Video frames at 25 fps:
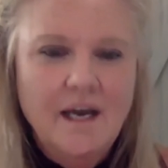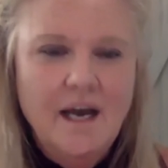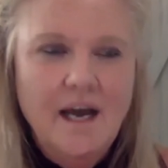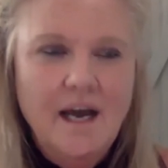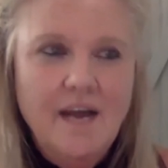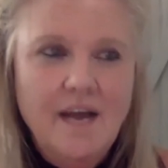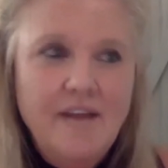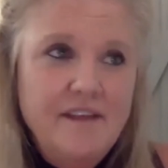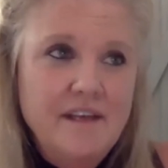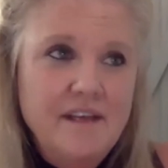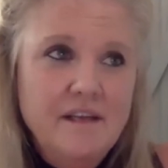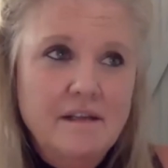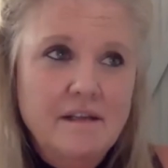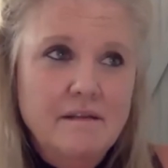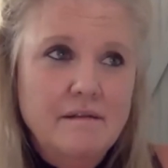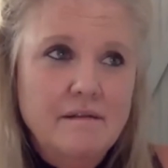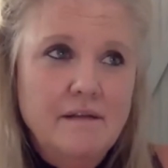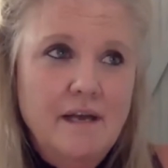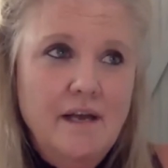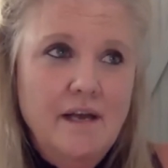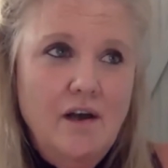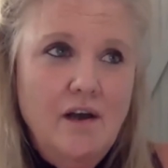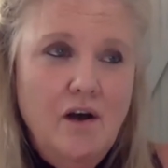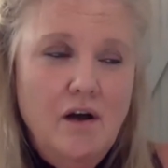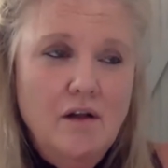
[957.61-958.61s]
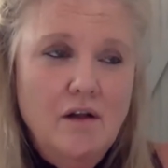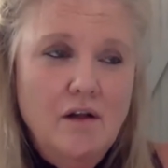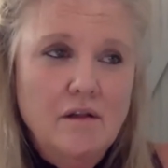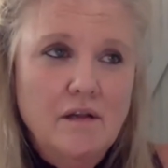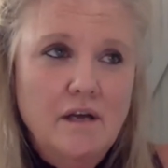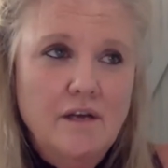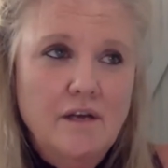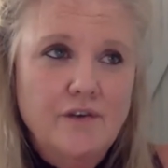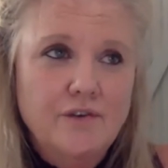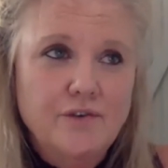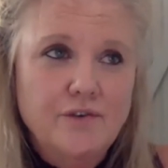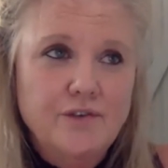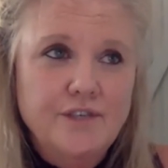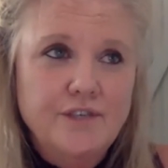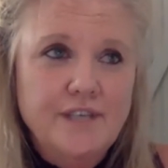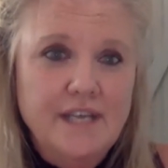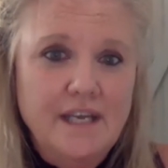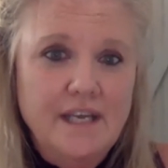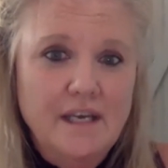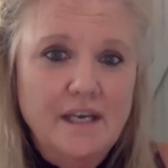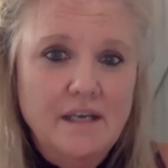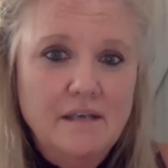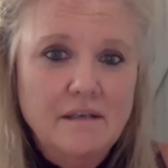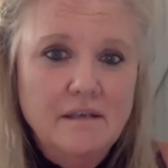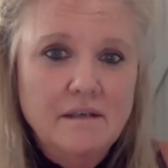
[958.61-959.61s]
I think they all
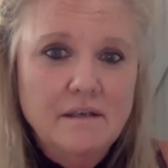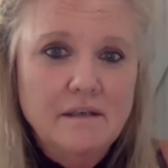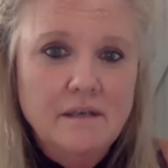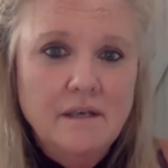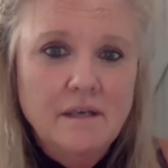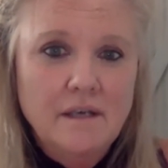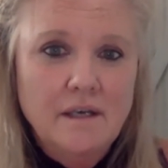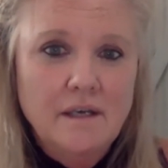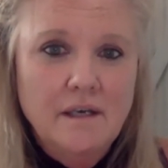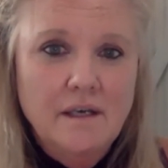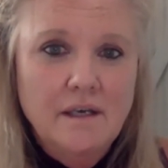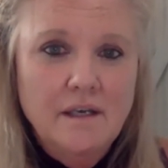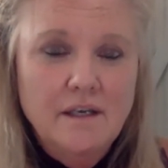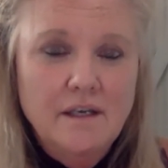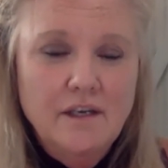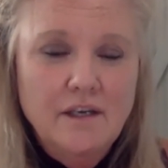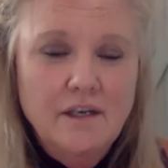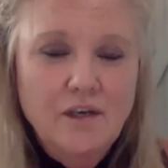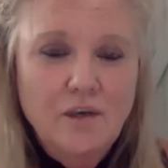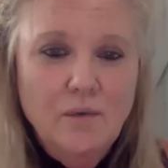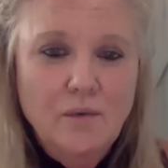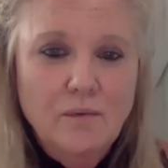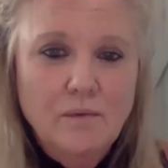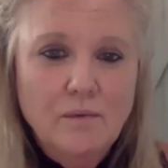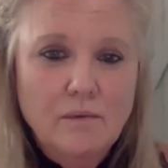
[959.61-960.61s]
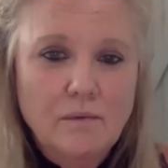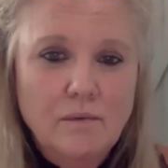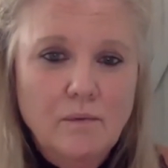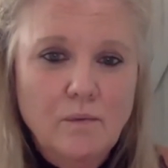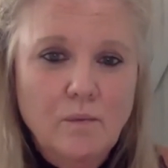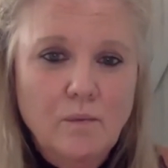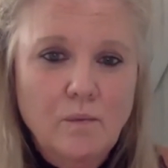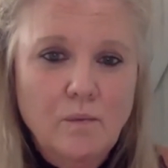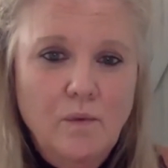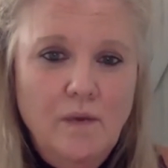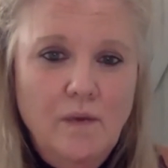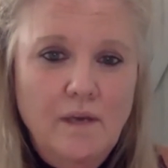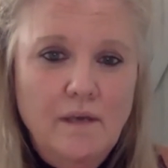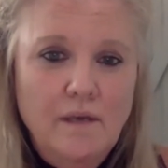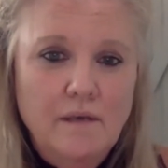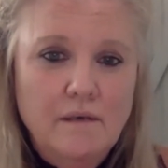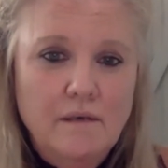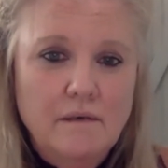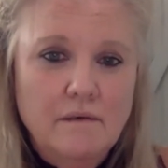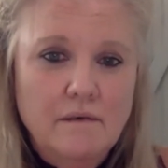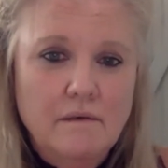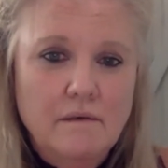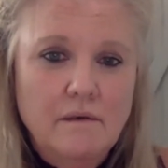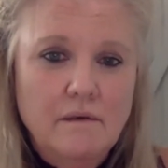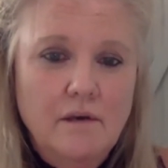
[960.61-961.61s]
understand, what
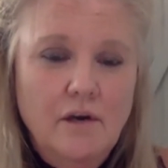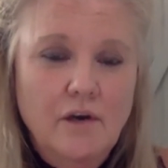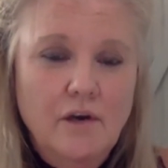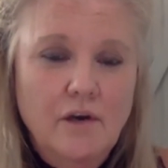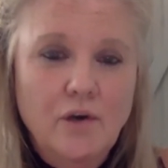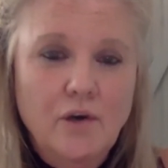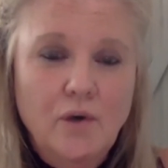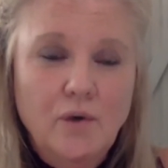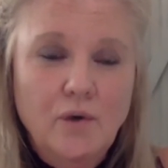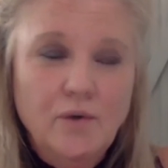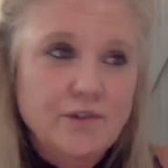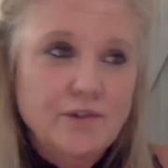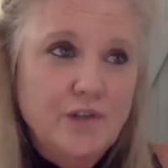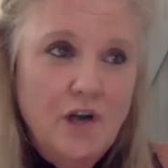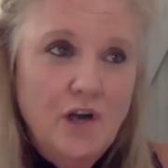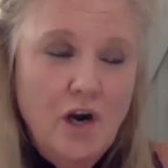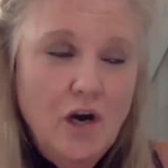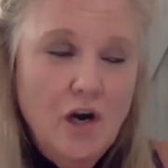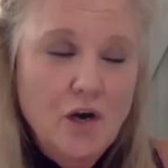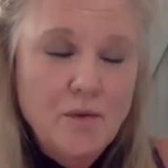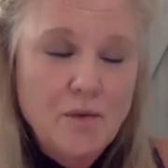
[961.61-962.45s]
our goals are